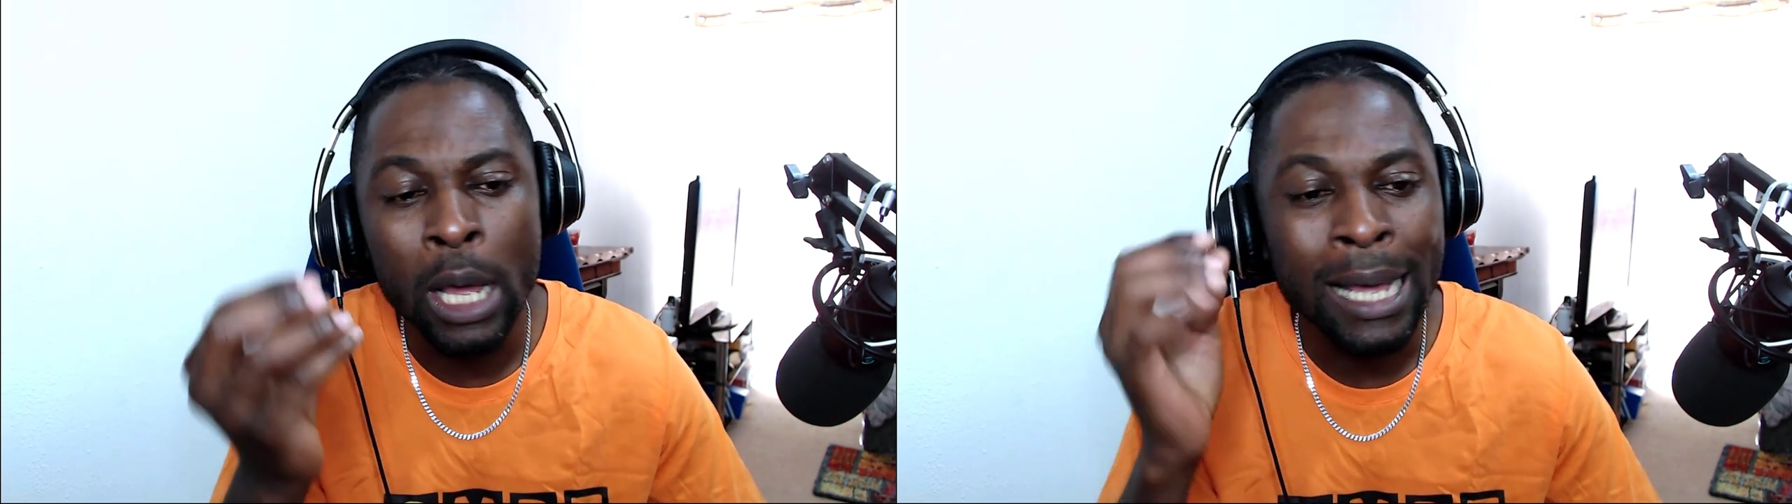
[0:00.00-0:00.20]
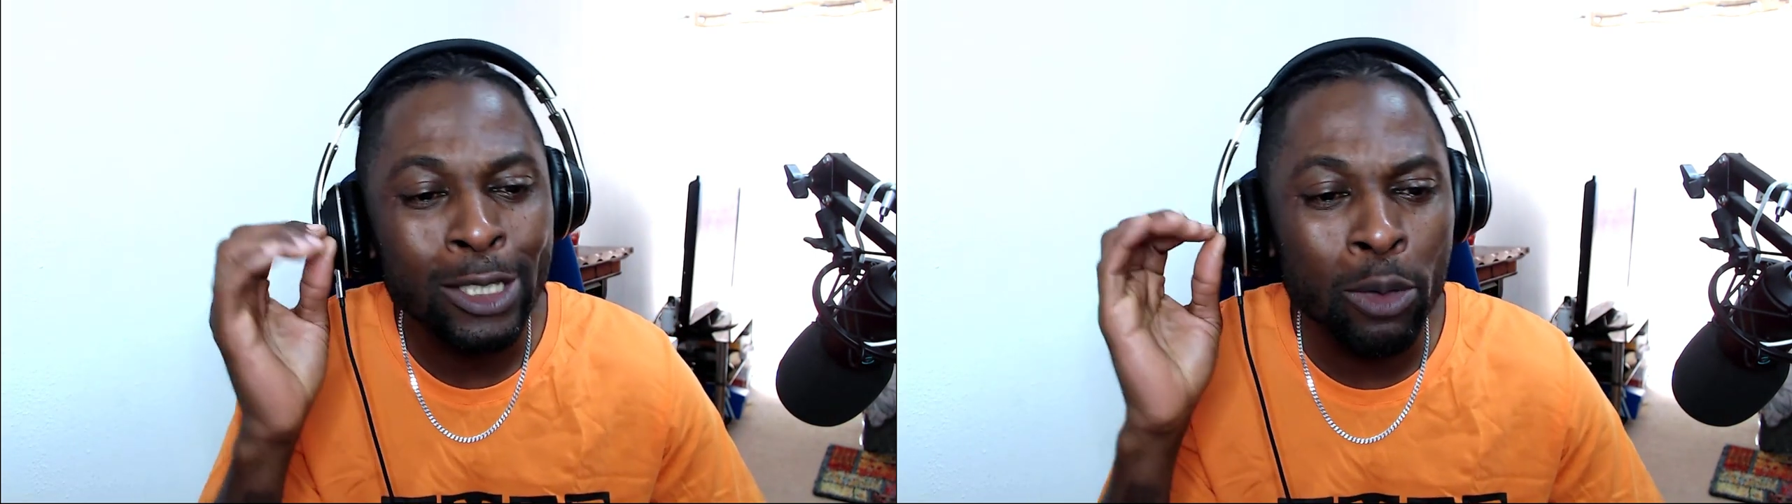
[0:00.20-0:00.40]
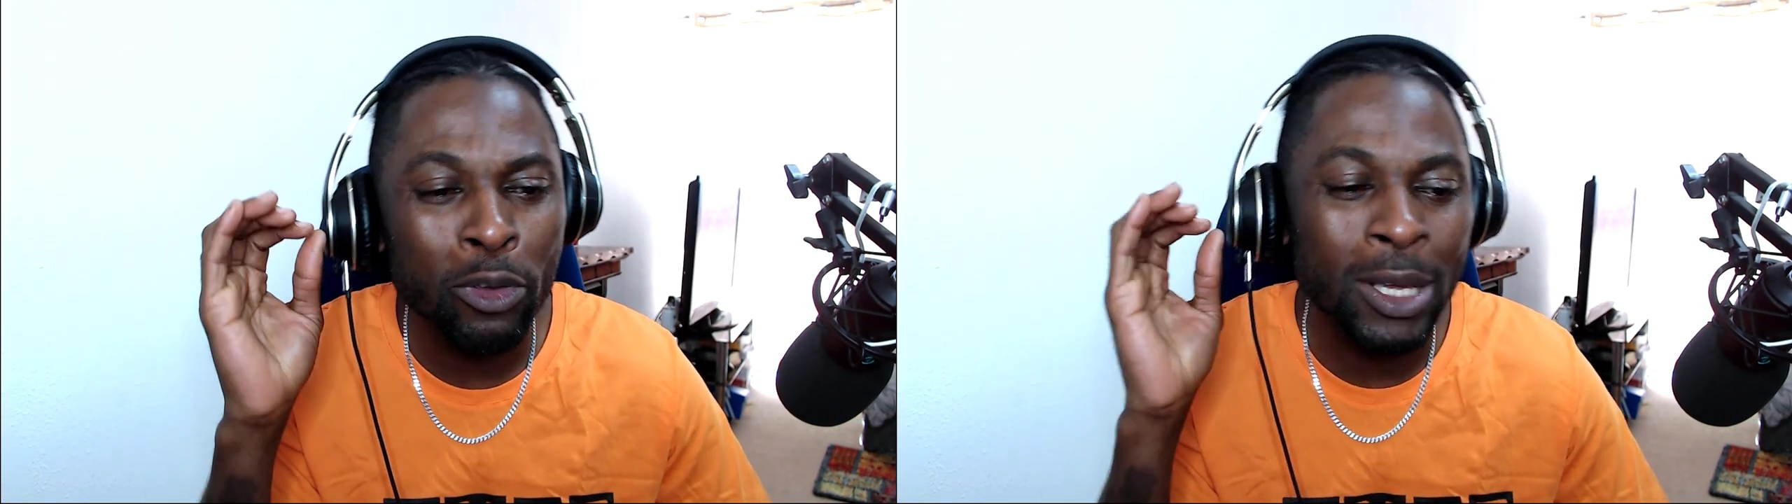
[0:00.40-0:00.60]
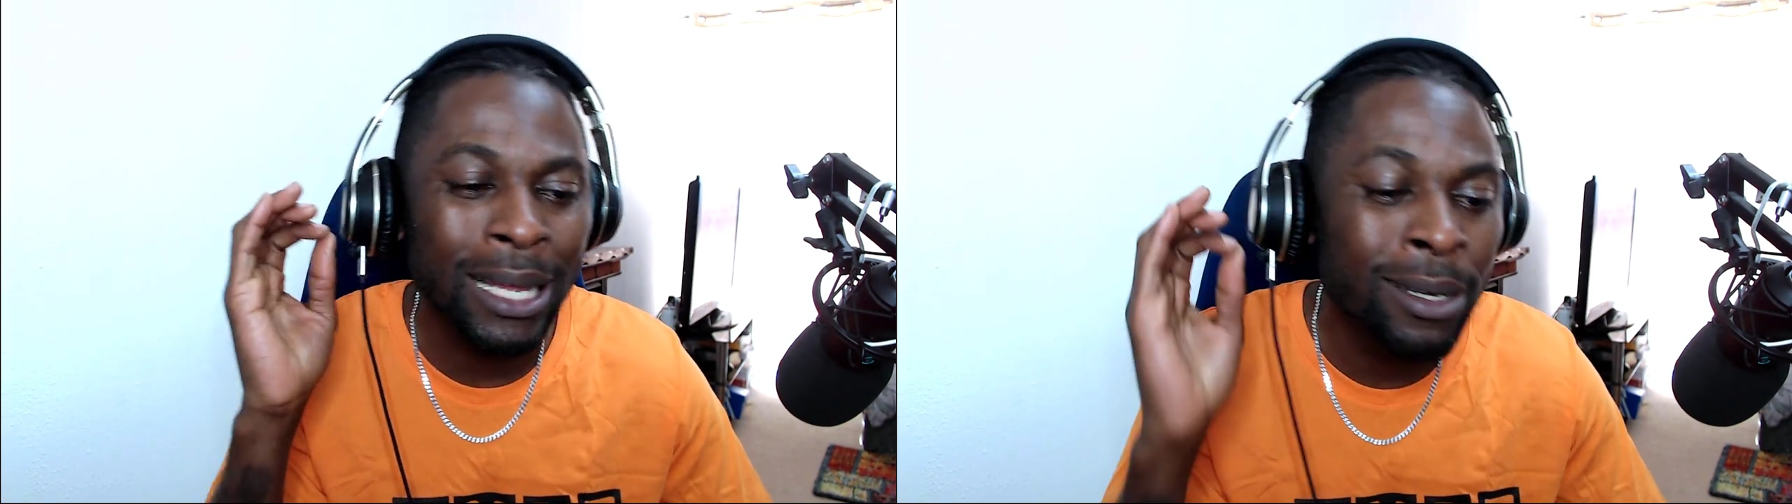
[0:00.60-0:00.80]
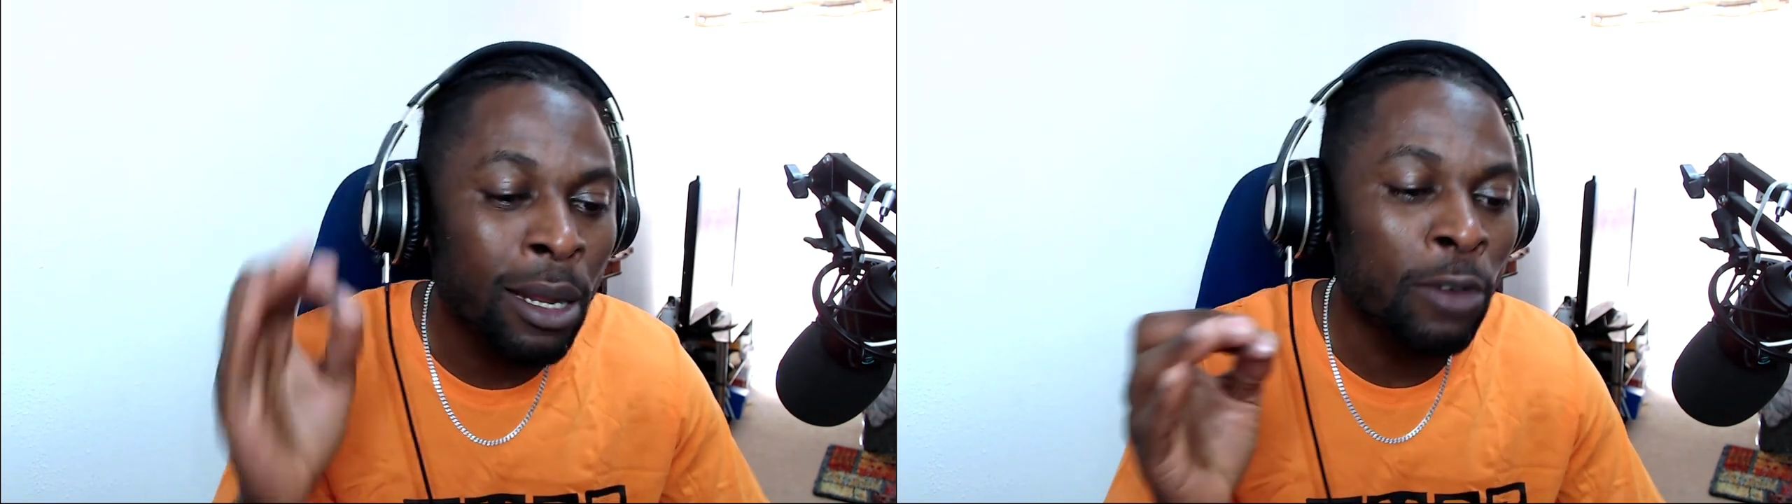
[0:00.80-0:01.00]
something you
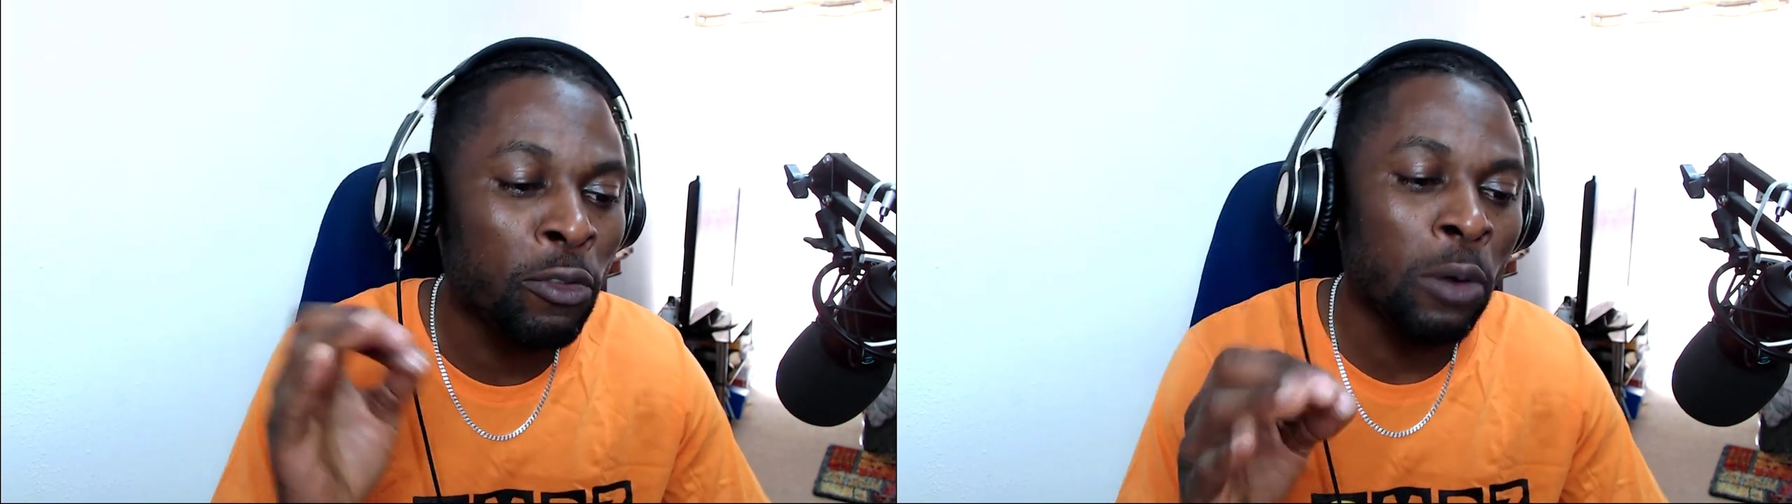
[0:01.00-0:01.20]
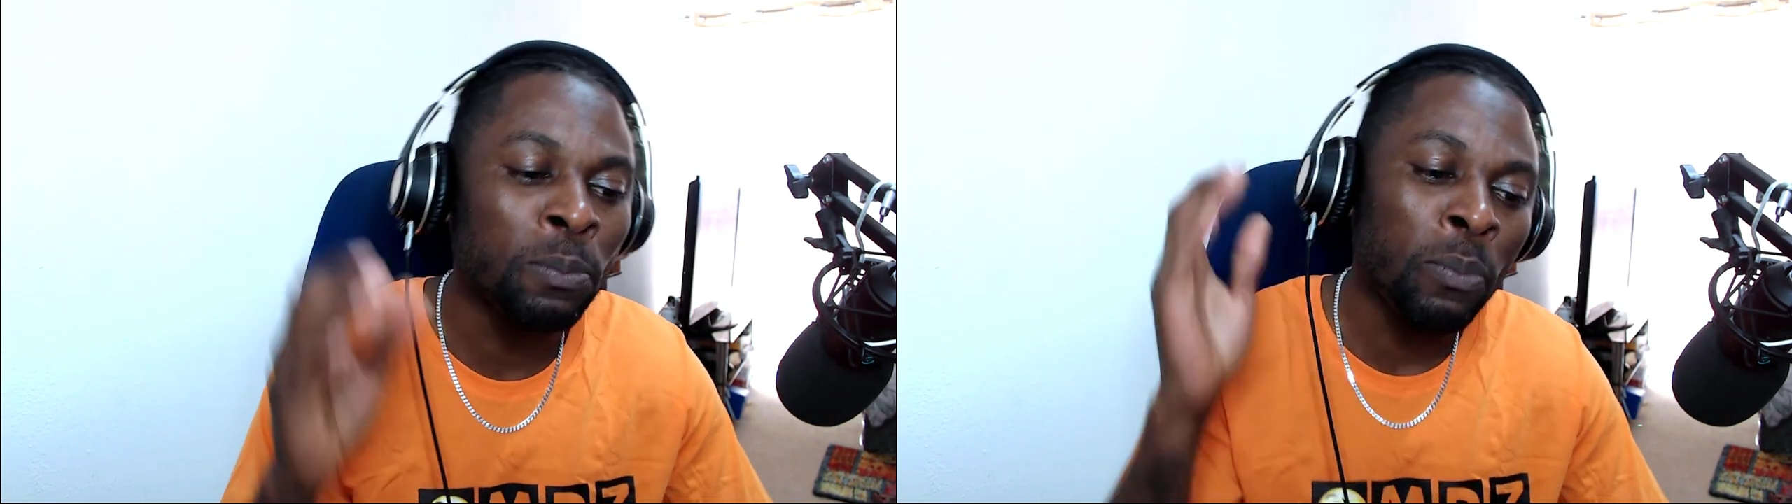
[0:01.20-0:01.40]
can learn from.